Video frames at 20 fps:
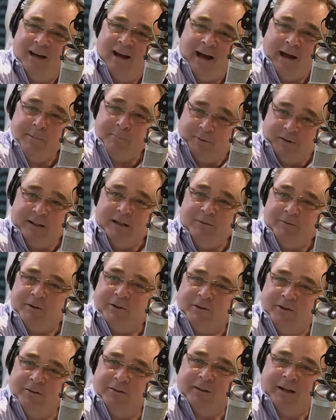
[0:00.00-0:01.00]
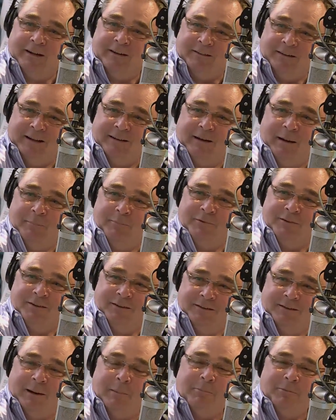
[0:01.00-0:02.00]
I believe you too. I'm
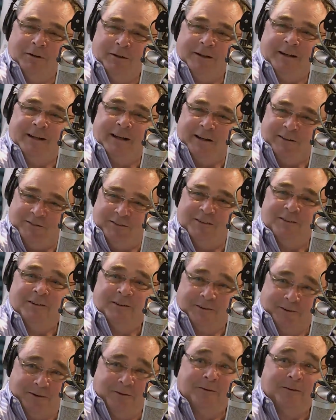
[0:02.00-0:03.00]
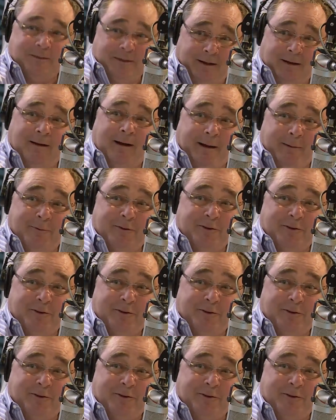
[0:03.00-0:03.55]
looking at you and you're going, yeah.